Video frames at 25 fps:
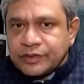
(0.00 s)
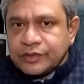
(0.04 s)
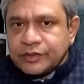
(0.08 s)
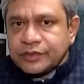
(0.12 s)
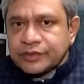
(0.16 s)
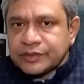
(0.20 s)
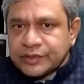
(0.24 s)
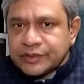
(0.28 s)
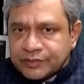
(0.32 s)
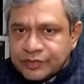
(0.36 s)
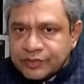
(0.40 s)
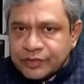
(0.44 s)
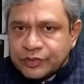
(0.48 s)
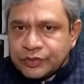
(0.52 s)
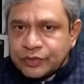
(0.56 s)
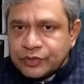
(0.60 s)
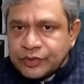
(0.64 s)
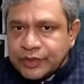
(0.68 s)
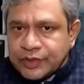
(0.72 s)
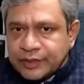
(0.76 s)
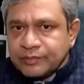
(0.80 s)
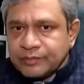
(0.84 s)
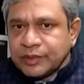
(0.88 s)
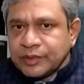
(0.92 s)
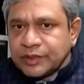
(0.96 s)
to
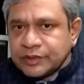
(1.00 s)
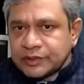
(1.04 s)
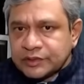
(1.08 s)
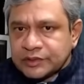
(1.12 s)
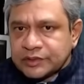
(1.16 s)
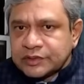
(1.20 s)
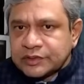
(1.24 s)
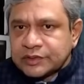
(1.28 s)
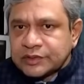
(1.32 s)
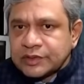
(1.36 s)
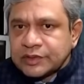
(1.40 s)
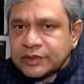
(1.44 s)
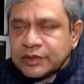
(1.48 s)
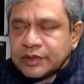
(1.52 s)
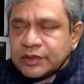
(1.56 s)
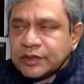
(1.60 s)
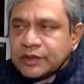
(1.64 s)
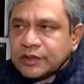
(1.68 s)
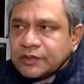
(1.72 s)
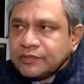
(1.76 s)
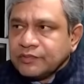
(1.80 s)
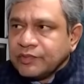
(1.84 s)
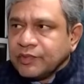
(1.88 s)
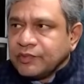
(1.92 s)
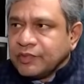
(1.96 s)
10 months,
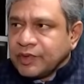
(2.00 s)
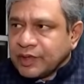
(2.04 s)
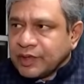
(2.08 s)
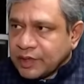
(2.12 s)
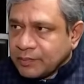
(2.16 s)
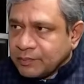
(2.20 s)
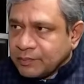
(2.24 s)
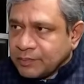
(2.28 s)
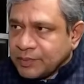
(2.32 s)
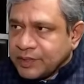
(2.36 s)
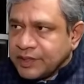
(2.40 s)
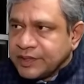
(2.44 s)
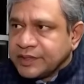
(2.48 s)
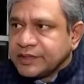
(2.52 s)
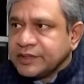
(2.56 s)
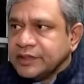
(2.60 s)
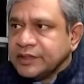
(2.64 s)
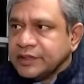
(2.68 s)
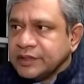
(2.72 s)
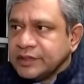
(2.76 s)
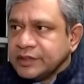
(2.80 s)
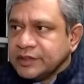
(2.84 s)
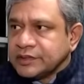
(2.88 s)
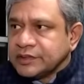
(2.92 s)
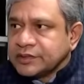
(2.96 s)
we will complete
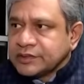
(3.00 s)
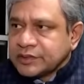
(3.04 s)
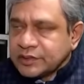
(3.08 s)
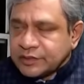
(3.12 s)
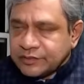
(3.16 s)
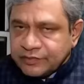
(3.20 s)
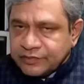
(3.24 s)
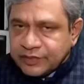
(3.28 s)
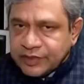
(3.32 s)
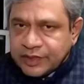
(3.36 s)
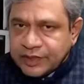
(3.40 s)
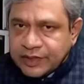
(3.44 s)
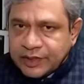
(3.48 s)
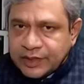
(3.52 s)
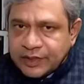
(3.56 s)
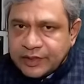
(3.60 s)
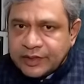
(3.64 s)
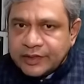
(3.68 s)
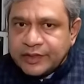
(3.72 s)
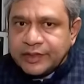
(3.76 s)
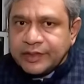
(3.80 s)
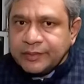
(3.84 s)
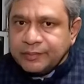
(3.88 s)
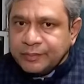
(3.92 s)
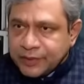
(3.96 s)
the survey
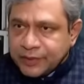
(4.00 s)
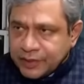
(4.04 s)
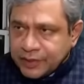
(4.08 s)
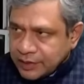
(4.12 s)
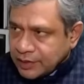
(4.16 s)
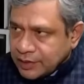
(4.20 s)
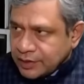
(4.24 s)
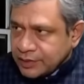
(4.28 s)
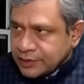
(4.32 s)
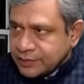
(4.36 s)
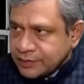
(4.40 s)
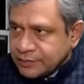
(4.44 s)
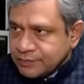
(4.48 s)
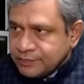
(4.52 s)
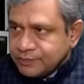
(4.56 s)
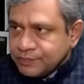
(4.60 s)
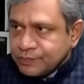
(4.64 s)
and DPR